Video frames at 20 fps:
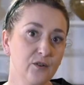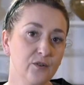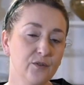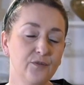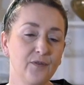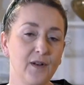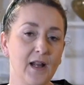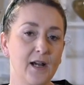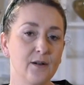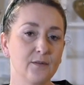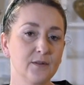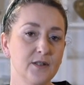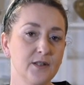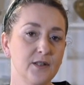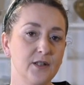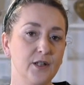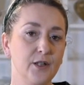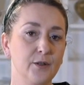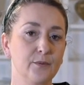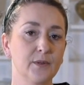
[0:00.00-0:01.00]
or flowers
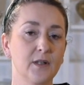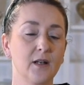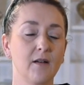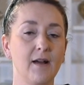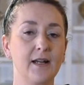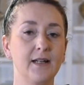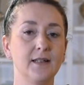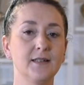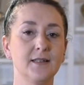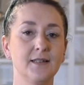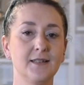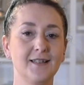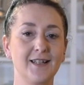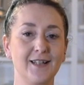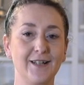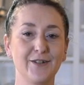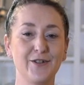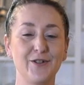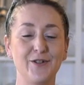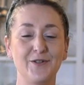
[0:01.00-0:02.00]
that you would like to
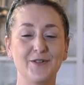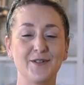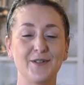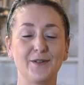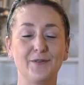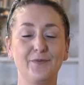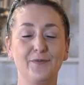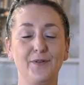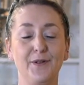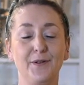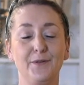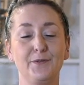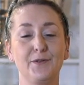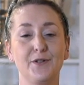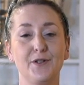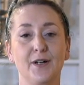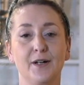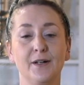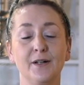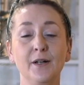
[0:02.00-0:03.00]
see us use in the
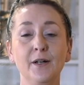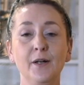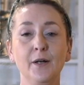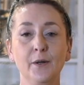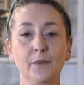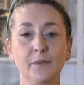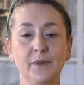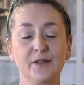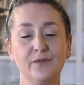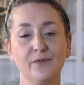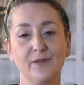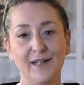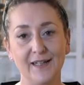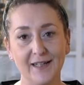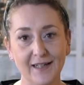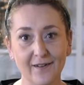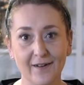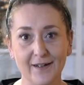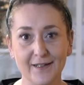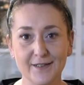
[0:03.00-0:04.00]
future, we'd
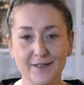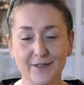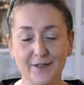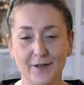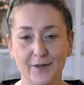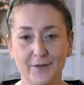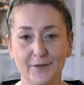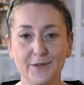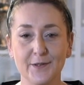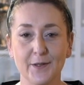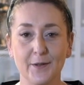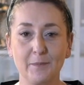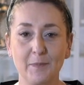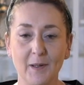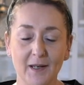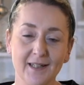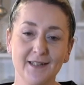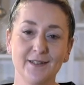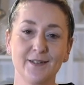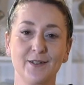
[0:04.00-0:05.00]
really like to know, so
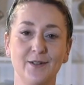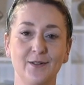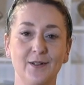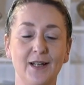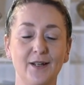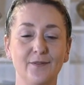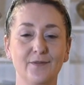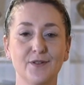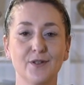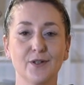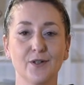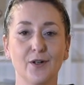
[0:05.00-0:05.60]
please do leave us a